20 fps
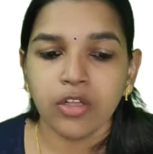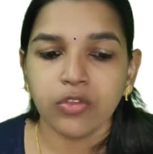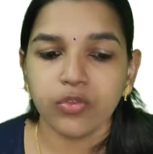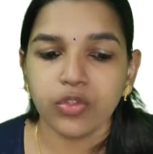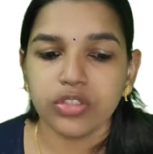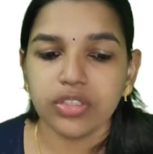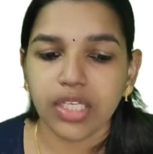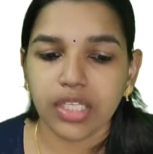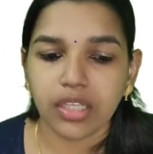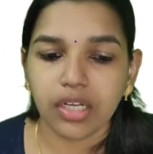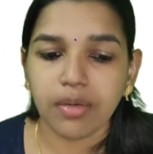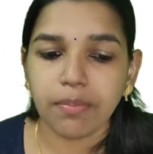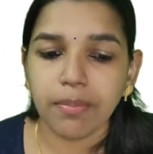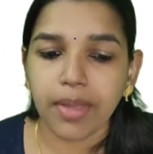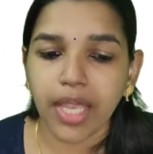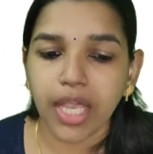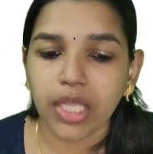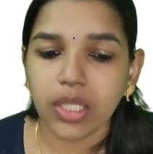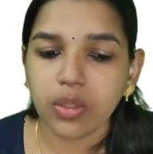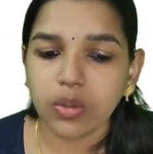So tatra
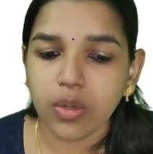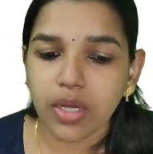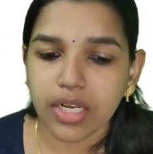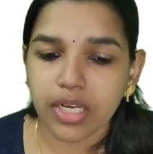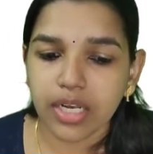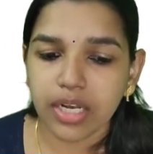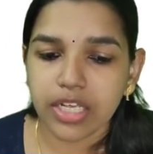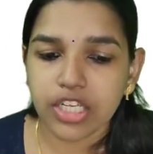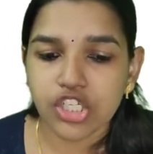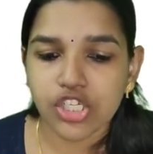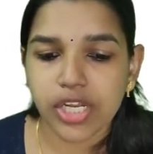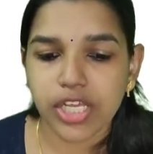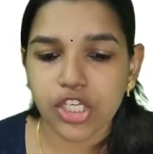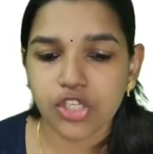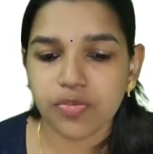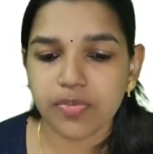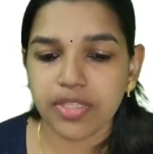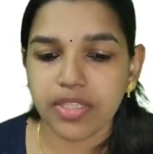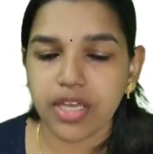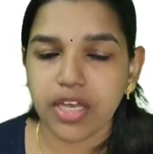medo anila
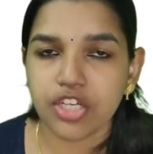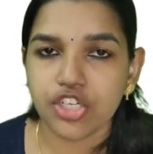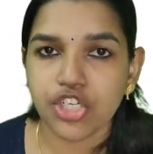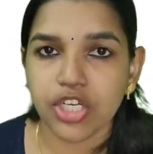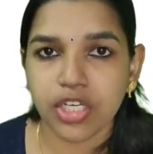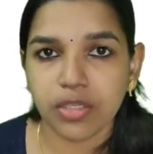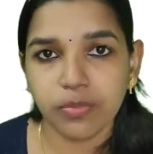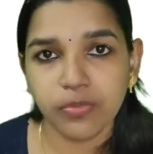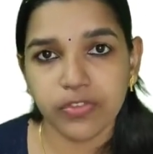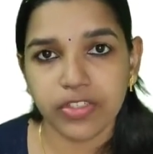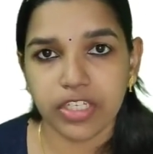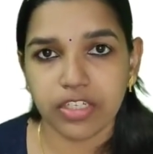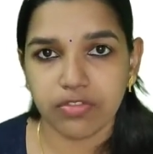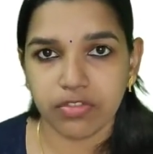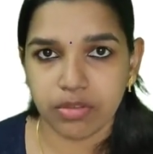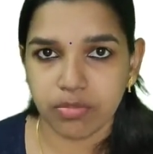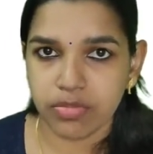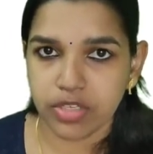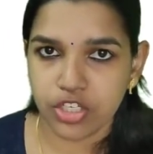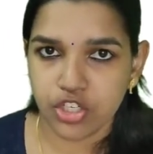shleshma nashanam
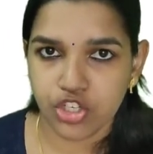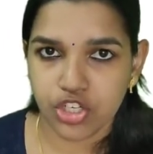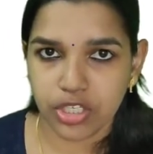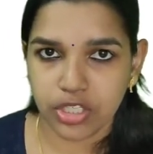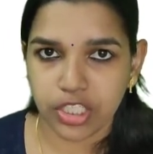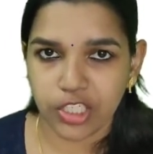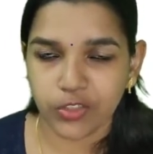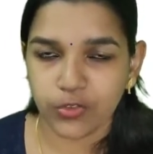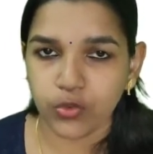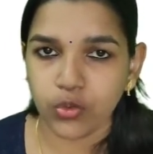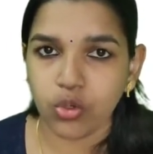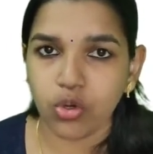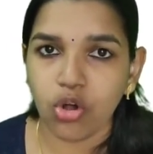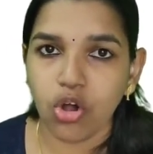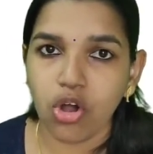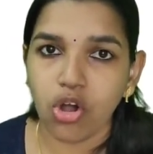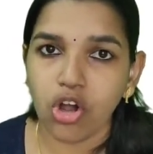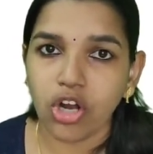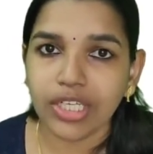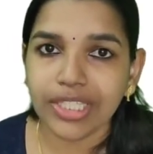sarvam ishyate.
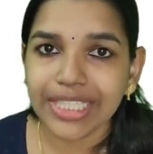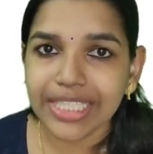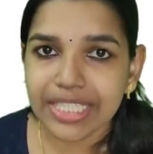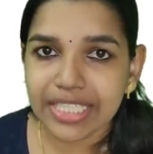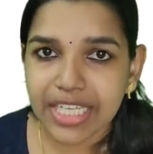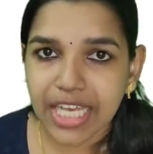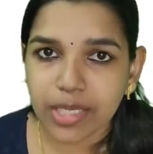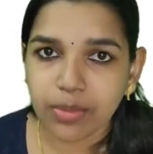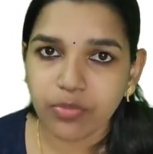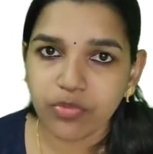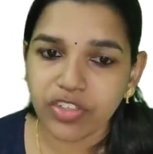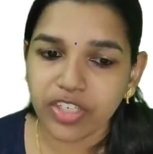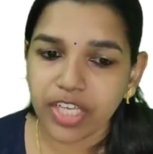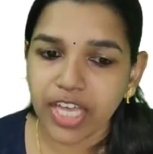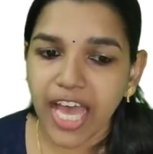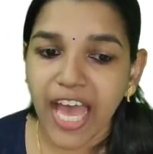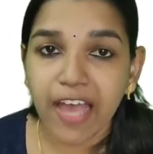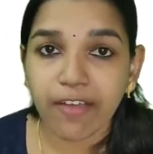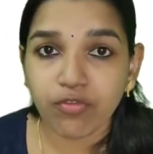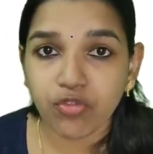So all the time we
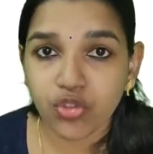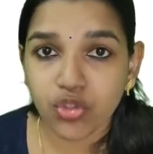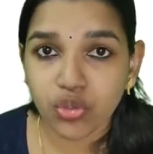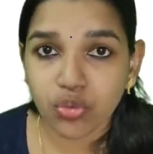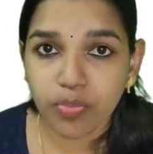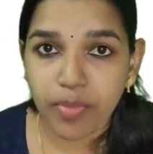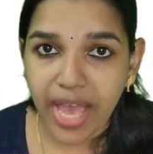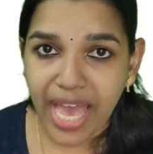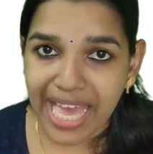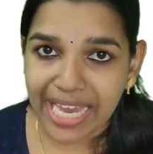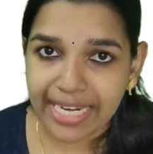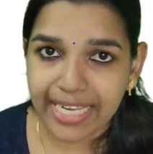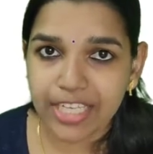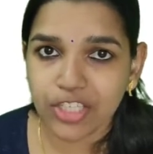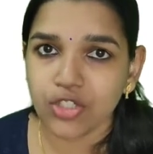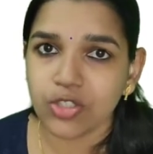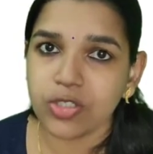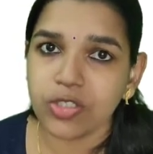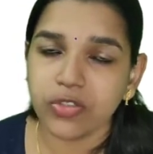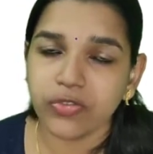have to
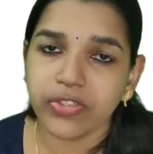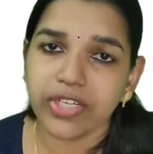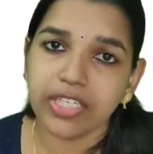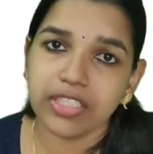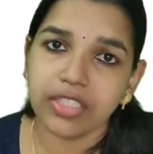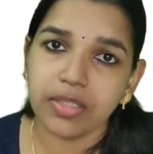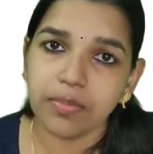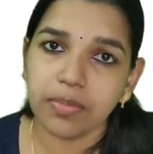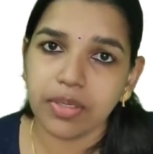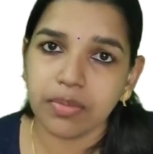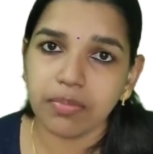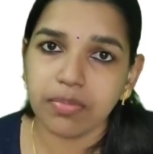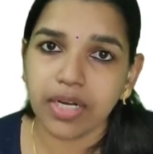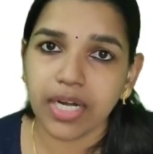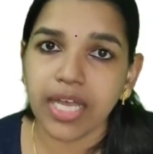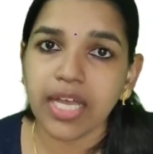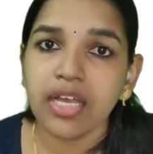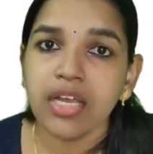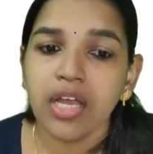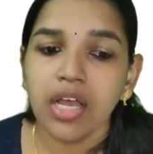manage this Adi
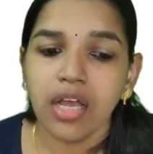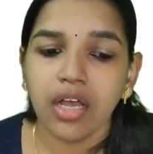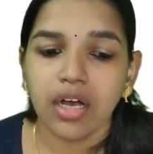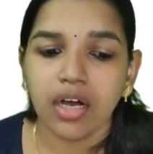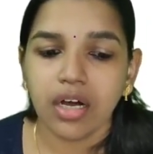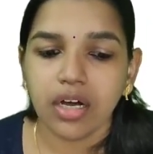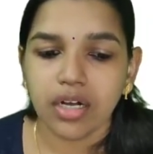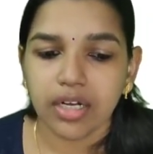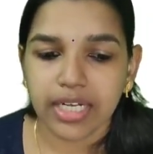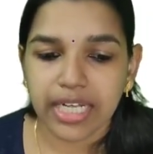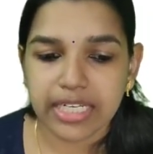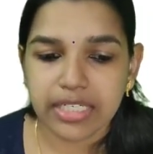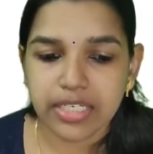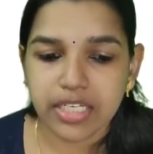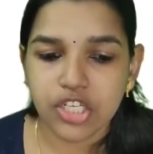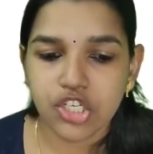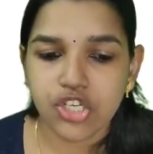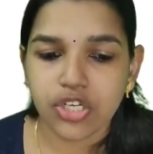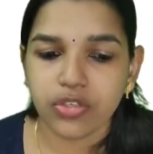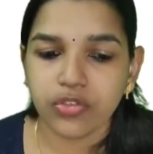Brahmana
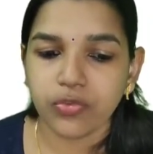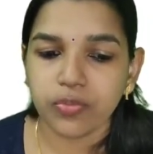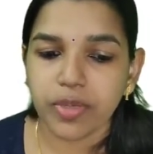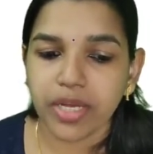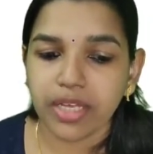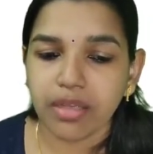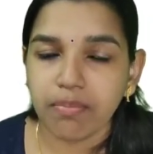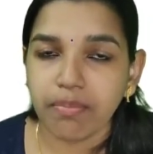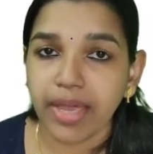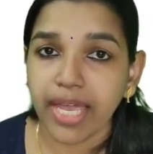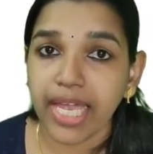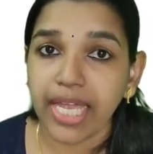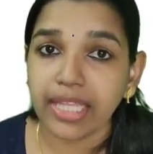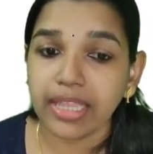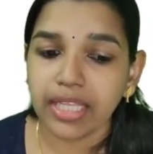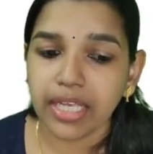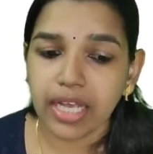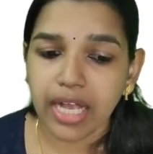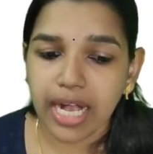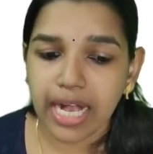conditions by
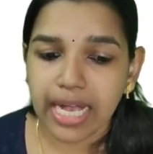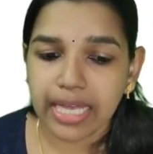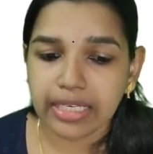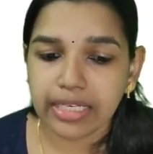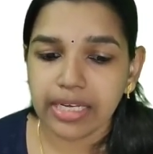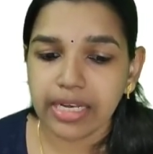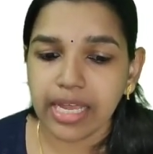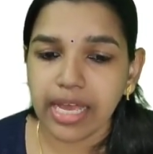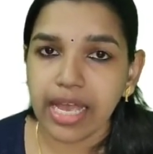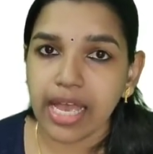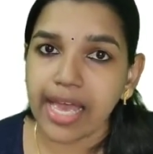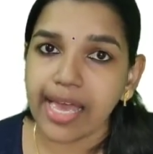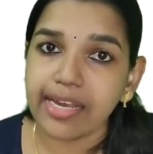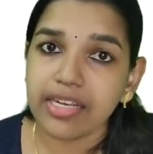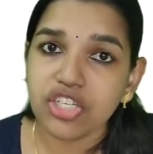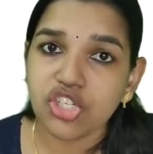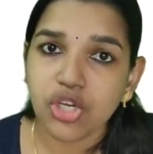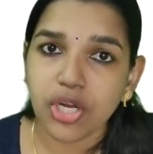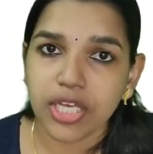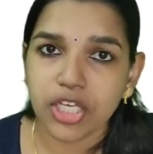medha, anila
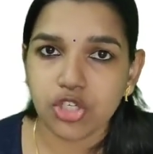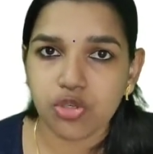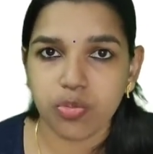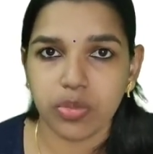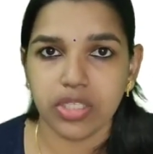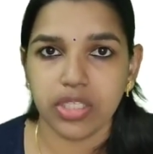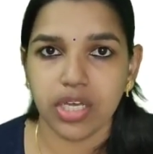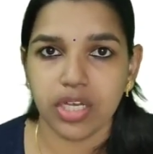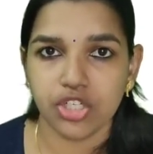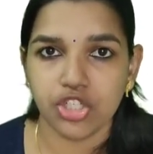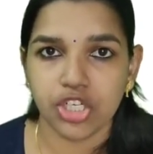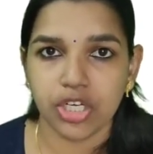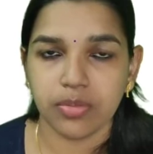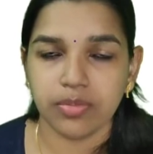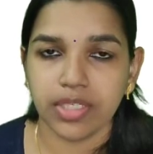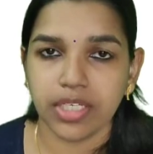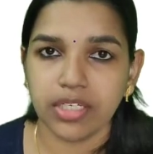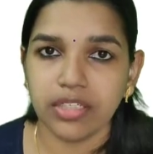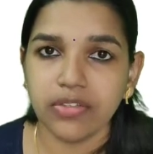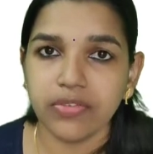and shleshma
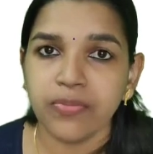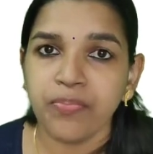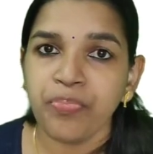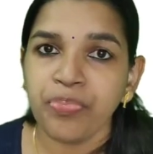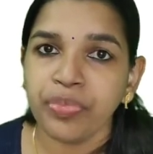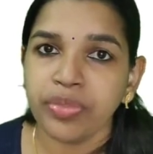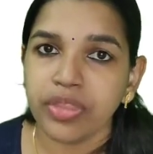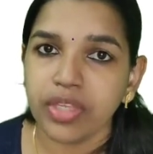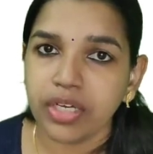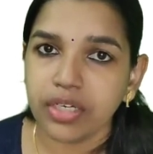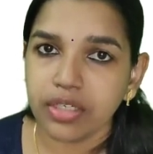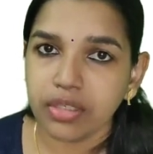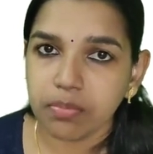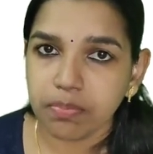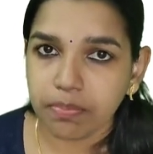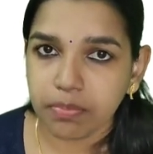nashanam. That is, the